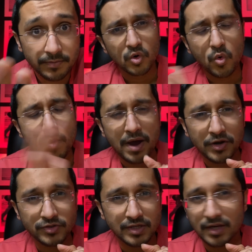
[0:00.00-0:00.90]
Who am I
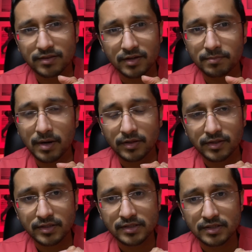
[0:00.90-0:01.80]
to say anything about
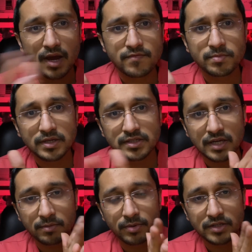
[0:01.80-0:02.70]
this? Everybody
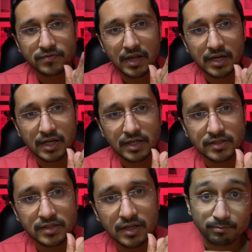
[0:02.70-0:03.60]
celebrates
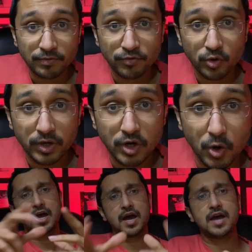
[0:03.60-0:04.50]
Valentine's Day. Before we
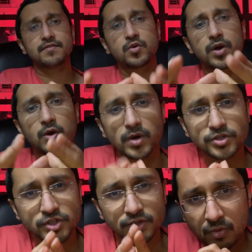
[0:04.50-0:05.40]
go, I have a quick
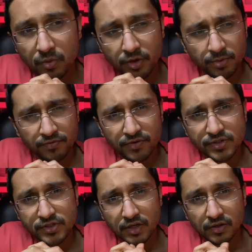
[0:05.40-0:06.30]
question. Would you prefer
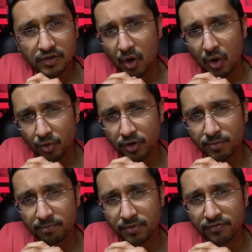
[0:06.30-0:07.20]
single or would you
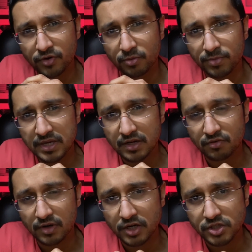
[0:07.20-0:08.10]
prefer to be in a
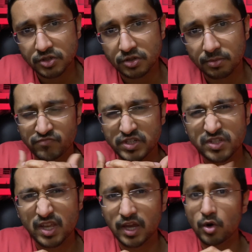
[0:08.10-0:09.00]
relationship? Just
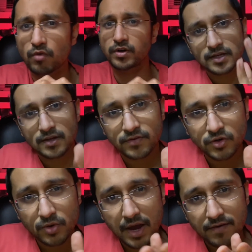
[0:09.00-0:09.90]
think it over. If you
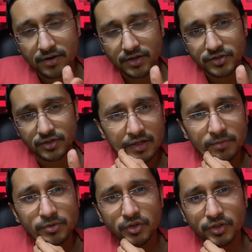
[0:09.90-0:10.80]
do have an answer,
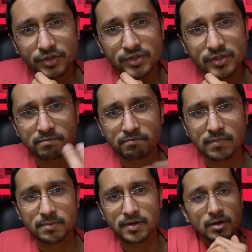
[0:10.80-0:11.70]
I'm curious.
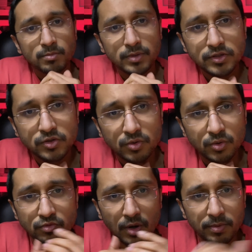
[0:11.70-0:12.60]
Maybe please do
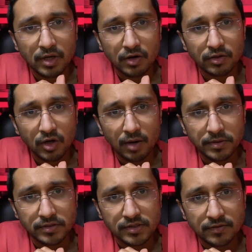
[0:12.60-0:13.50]
drop it down in the
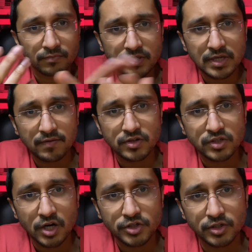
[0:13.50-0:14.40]
comments. Let's have a
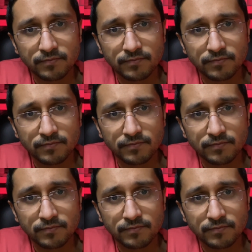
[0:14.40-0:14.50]
discussion.